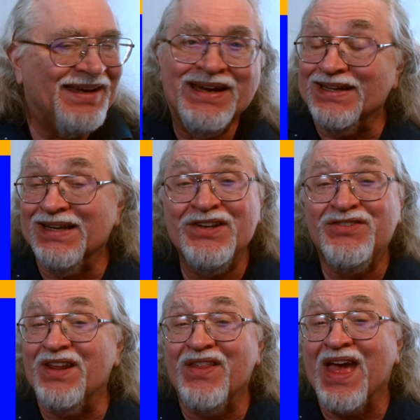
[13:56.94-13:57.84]
And
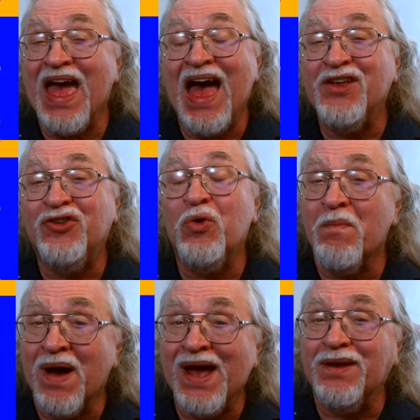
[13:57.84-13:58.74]
listing the guys who
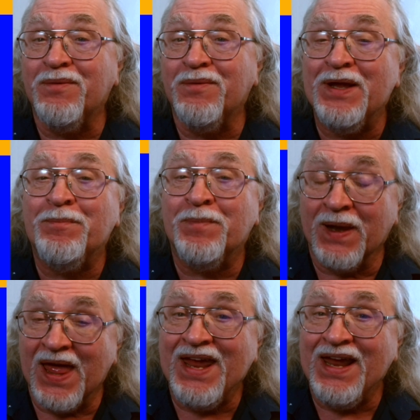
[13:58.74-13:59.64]
might be
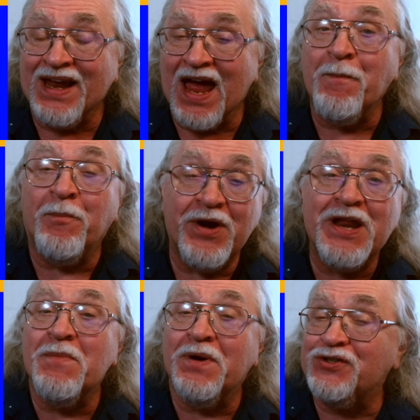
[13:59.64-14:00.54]
playing, I'm pretty
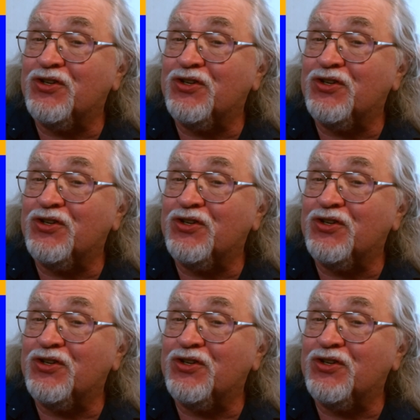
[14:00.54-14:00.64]
much